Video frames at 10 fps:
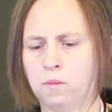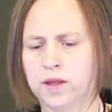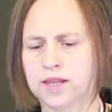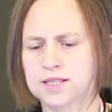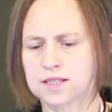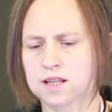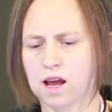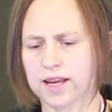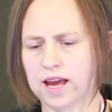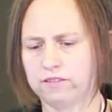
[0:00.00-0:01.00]
But there's a
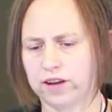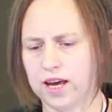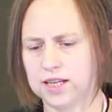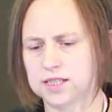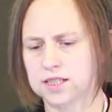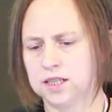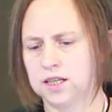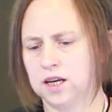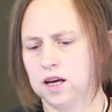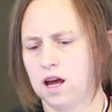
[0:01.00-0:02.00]
slight caveat.
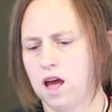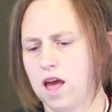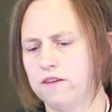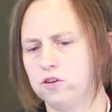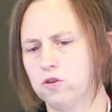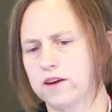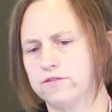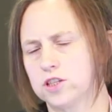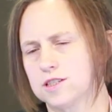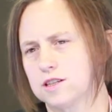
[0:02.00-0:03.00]
If you
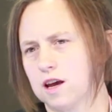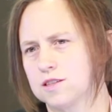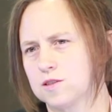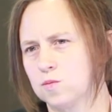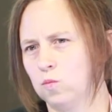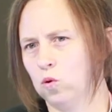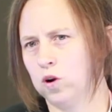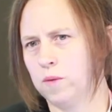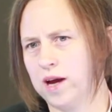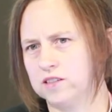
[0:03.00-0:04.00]
give just a
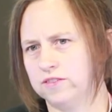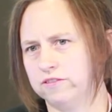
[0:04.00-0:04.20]
small amount of